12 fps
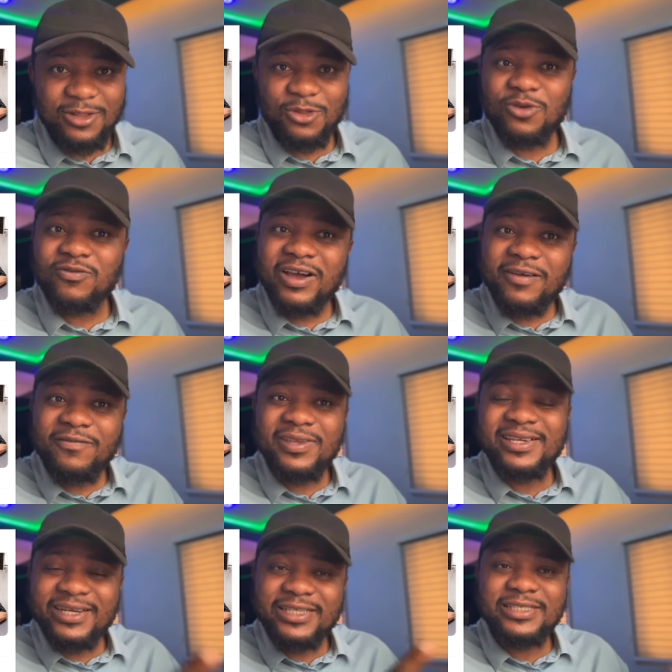Nova
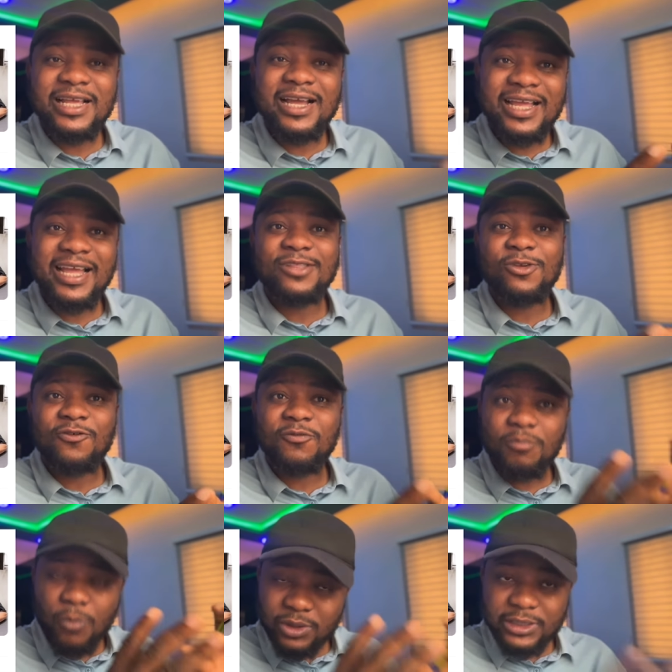fit reach that kind of
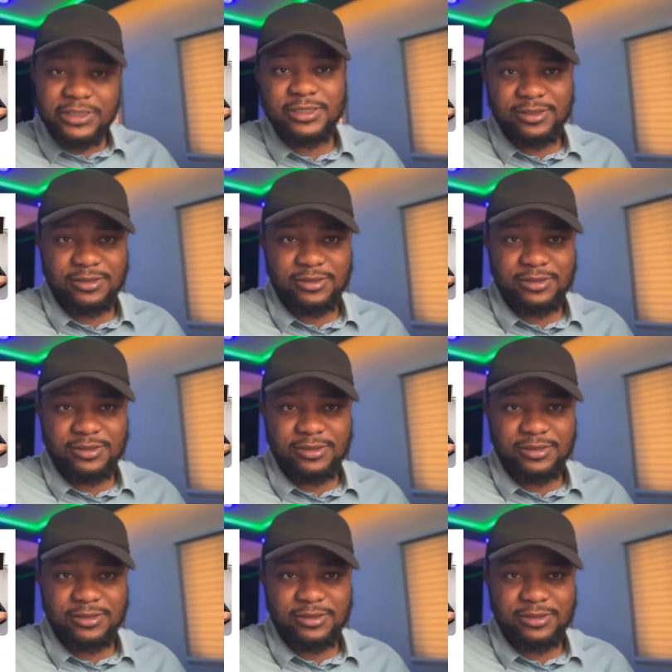money.